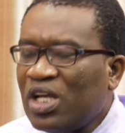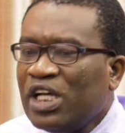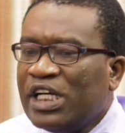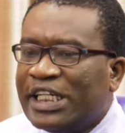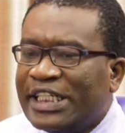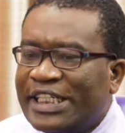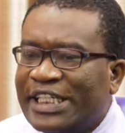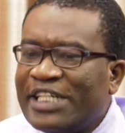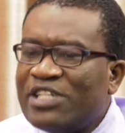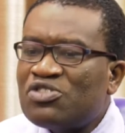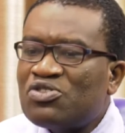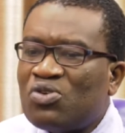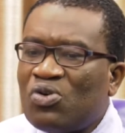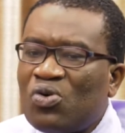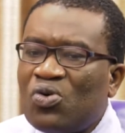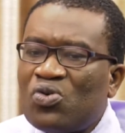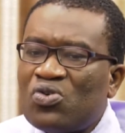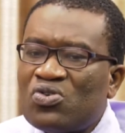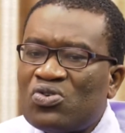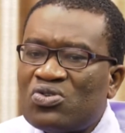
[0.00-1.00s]
These
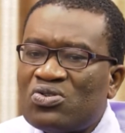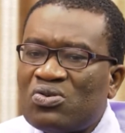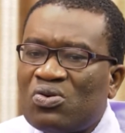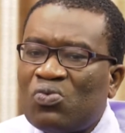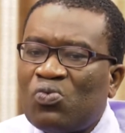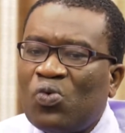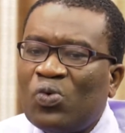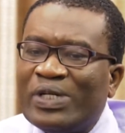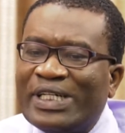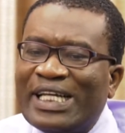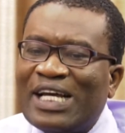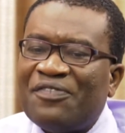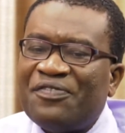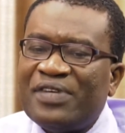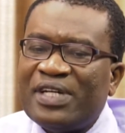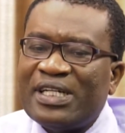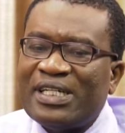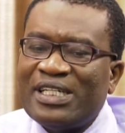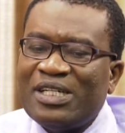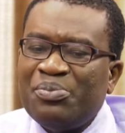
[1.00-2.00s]
goals will
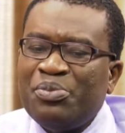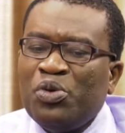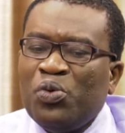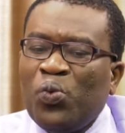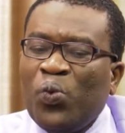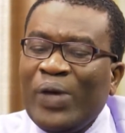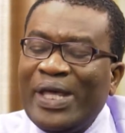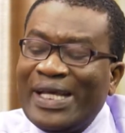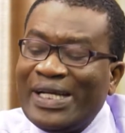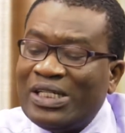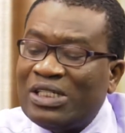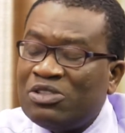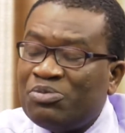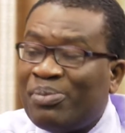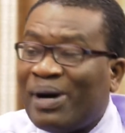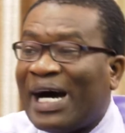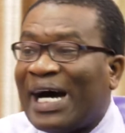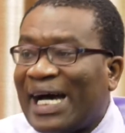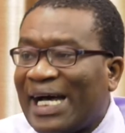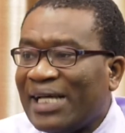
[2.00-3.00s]
definitely be wheeled
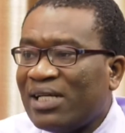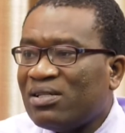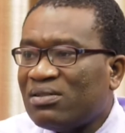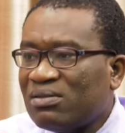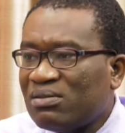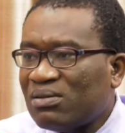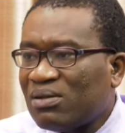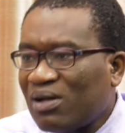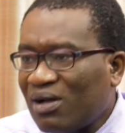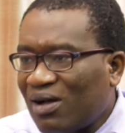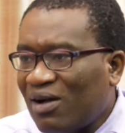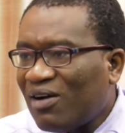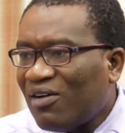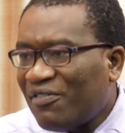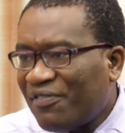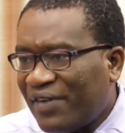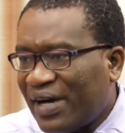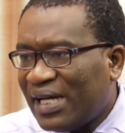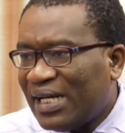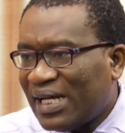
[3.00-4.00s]
by
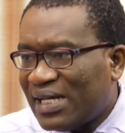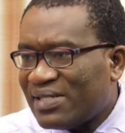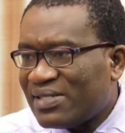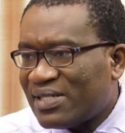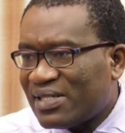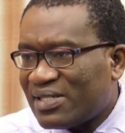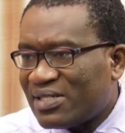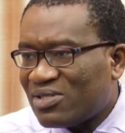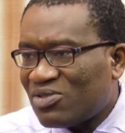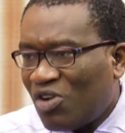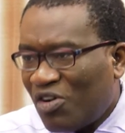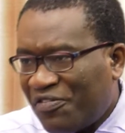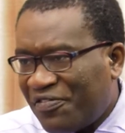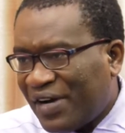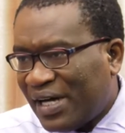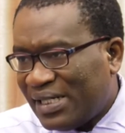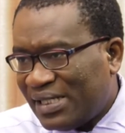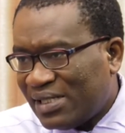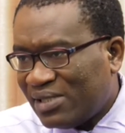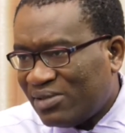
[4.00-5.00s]
finances or funding.